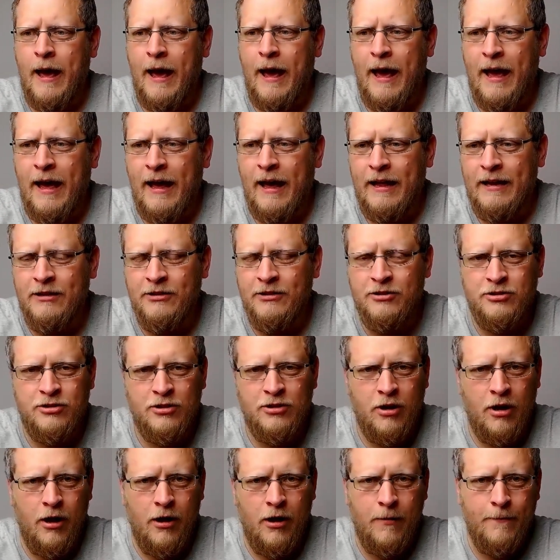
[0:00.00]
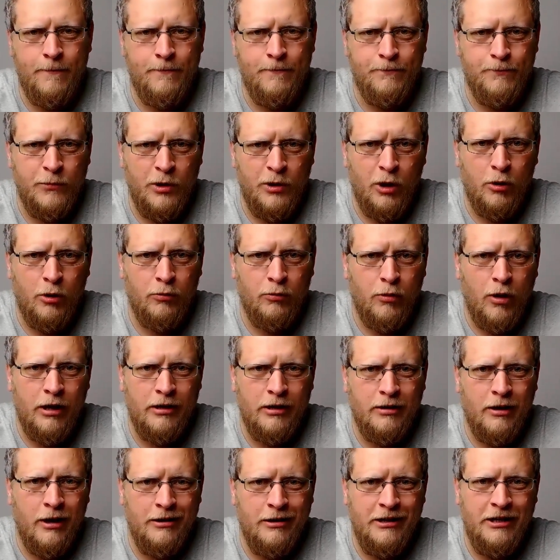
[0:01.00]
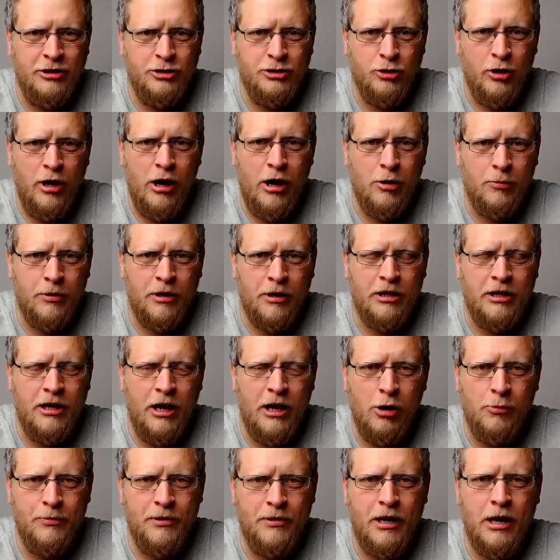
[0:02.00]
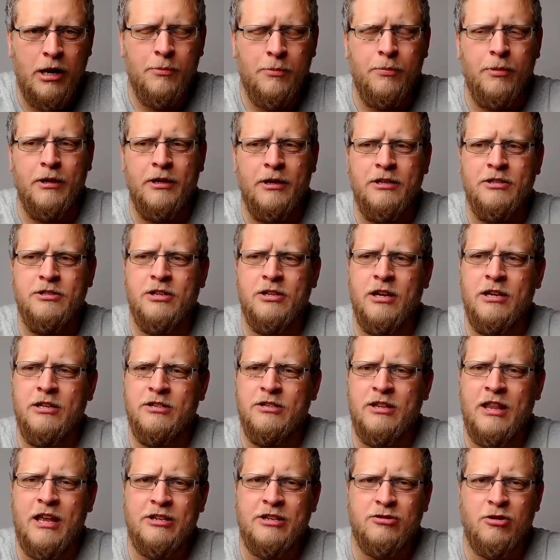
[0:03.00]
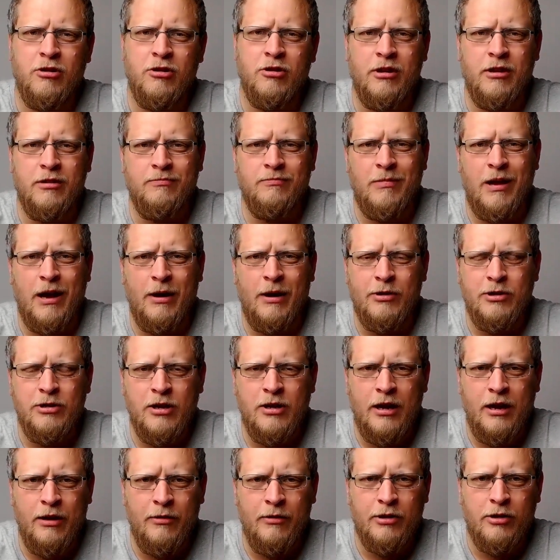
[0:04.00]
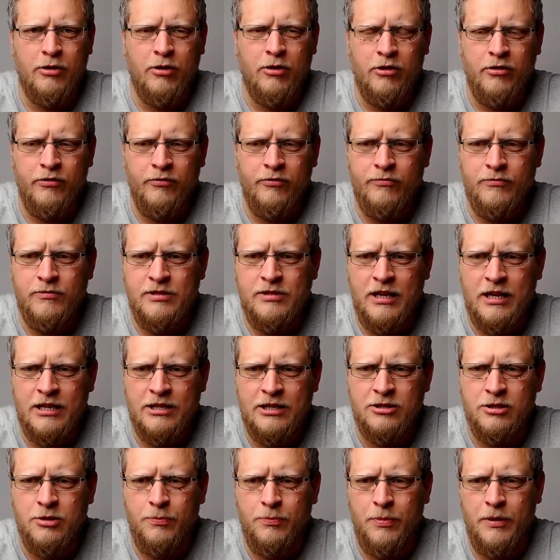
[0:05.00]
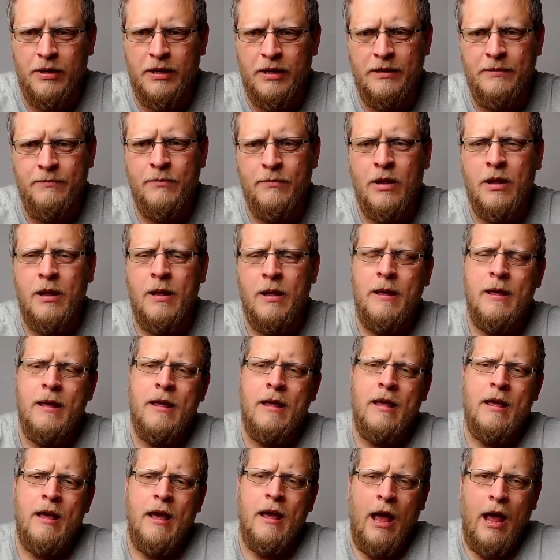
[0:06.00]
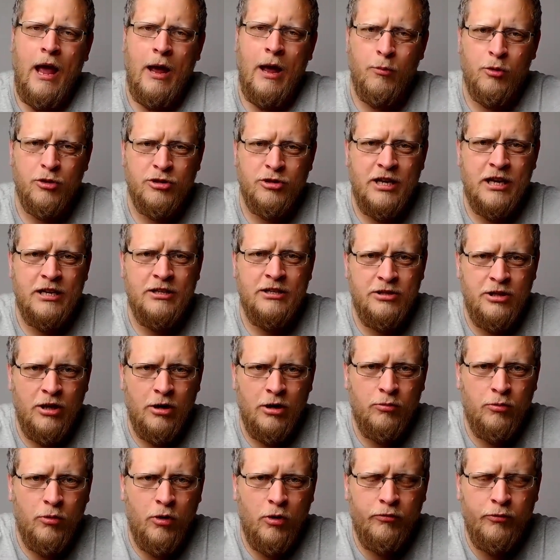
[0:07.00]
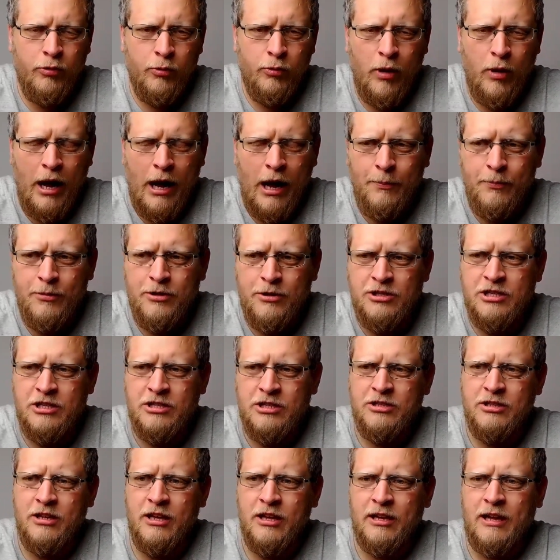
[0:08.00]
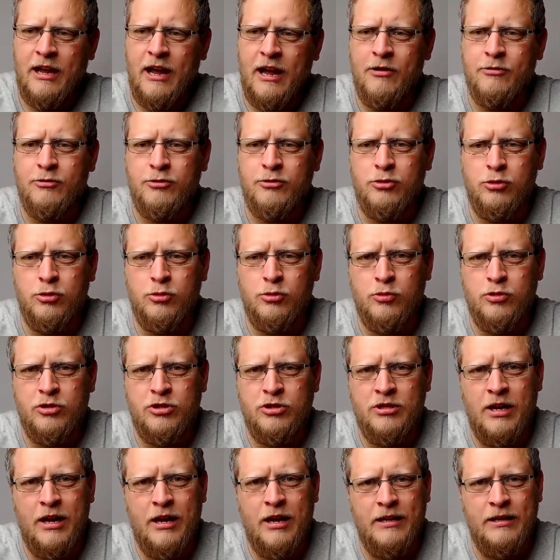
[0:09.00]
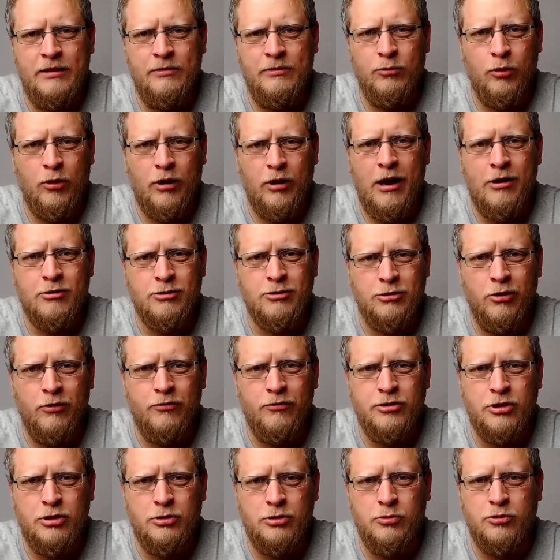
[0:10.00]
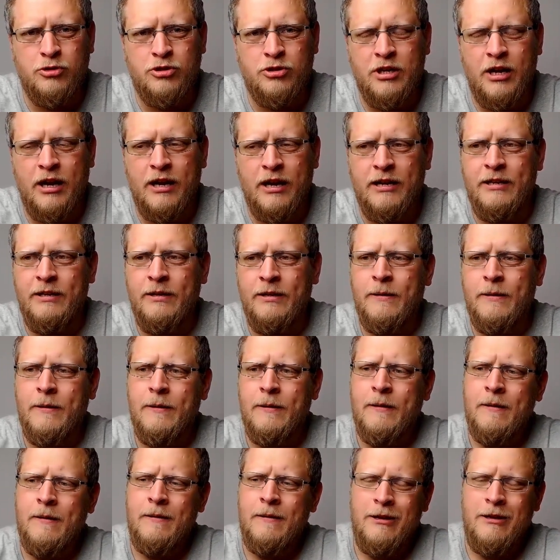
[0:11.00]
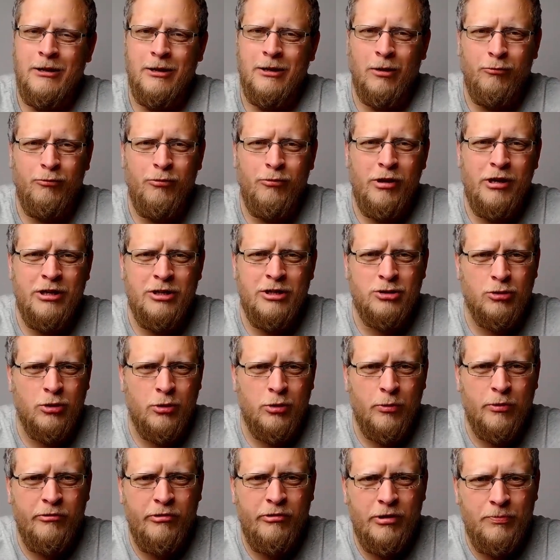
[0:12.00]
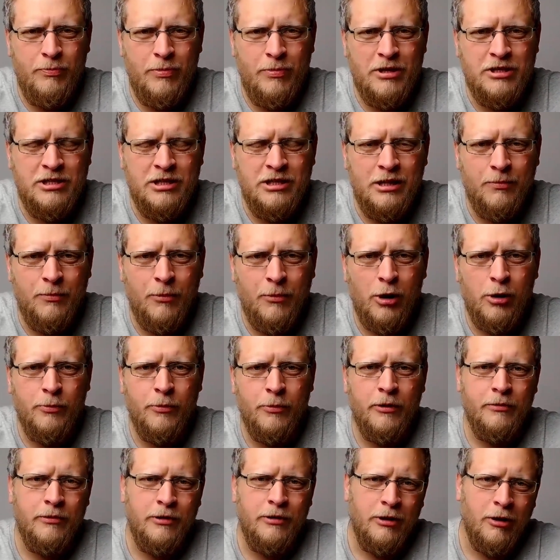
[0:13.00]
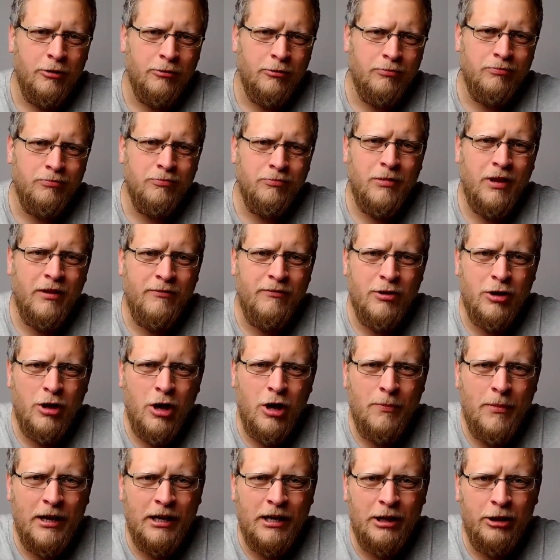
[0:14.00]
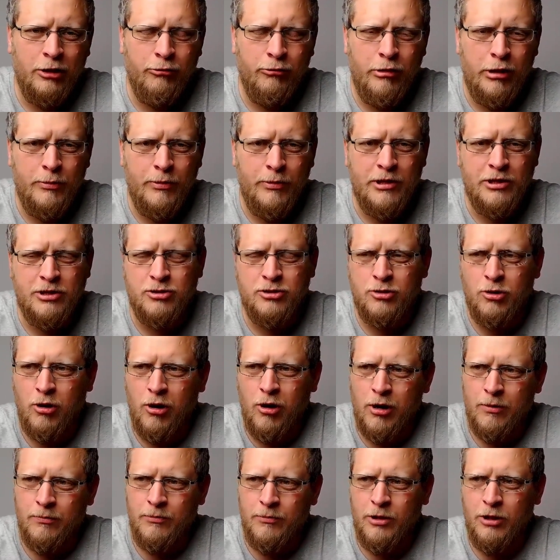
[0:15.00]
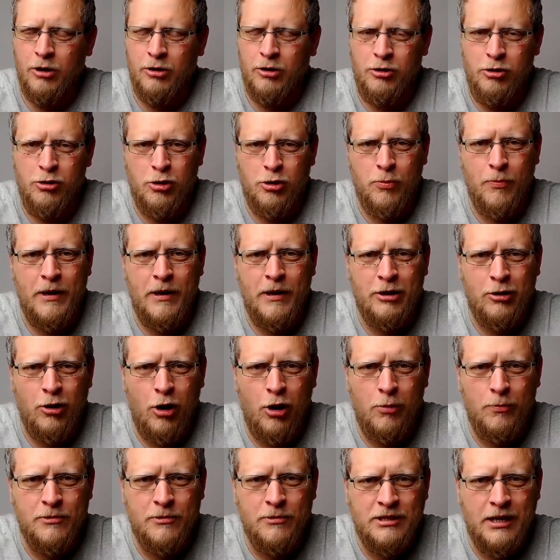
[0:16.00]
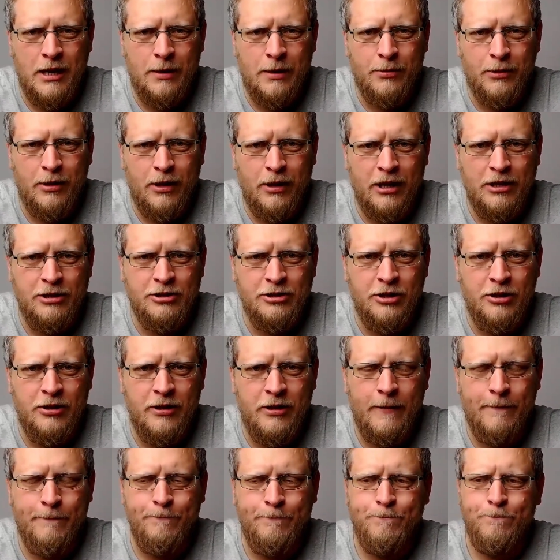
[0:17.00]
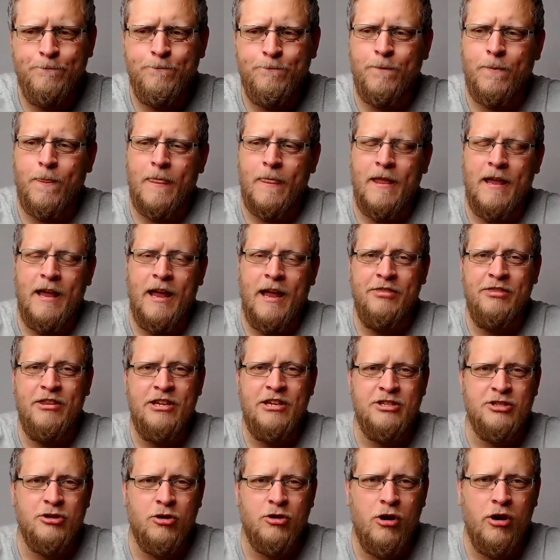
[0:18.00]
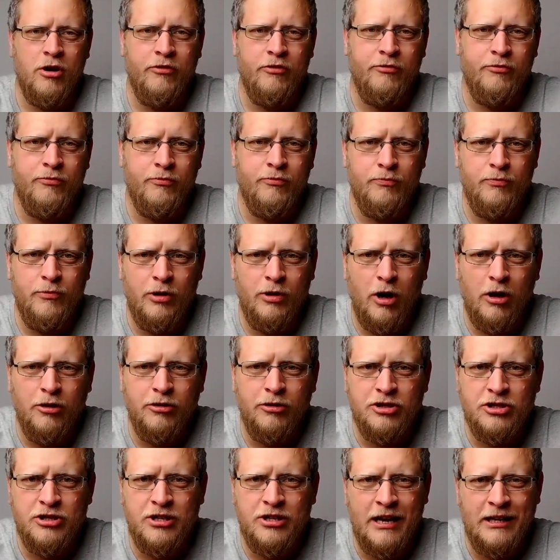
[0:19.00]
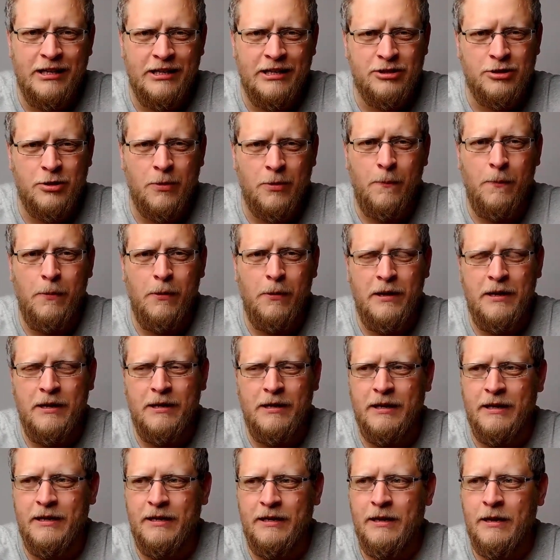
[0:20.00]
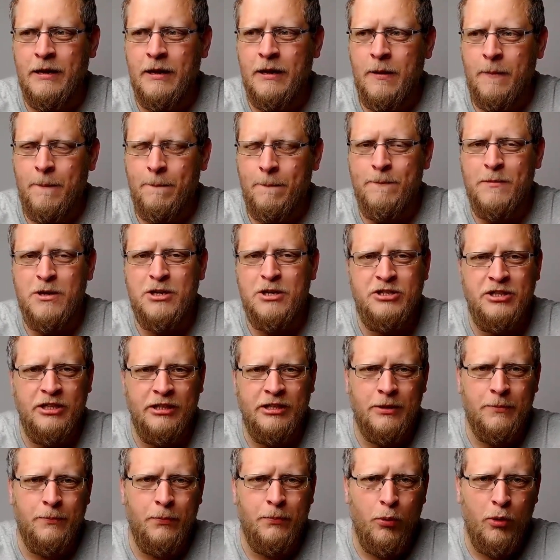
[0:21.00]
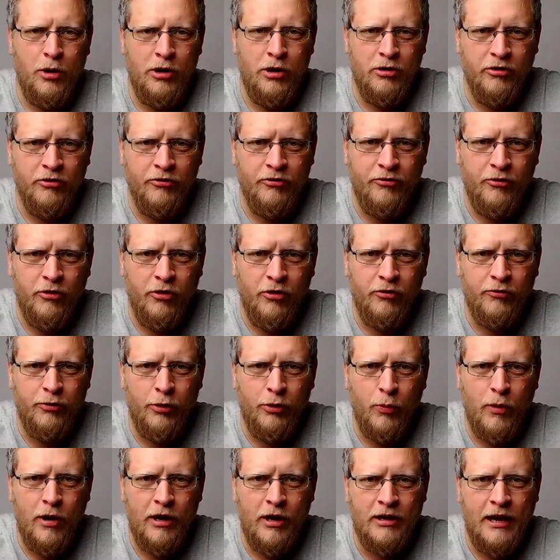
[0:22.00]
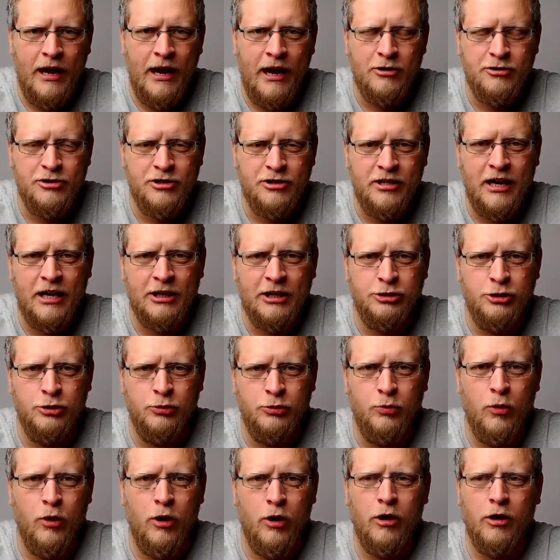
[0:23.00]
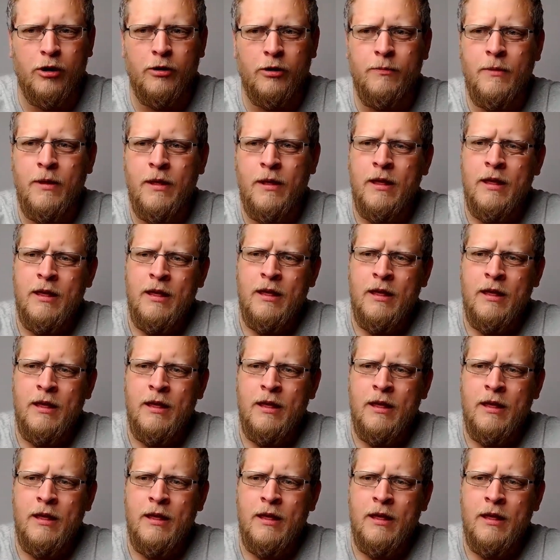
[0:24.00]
and you know, I need your help. Can you help me out, please? And that's kind of how it kind of tends to be. And often what happens is that councils will say, or council officers will say, you know, I'm really sorry, we're really busy at the moment. You know, if you come back in 3 weeks' time, you know, you can make a homeless application then. And this kind of, you know, understanding is completely missing the point of the way the Housing Act should work.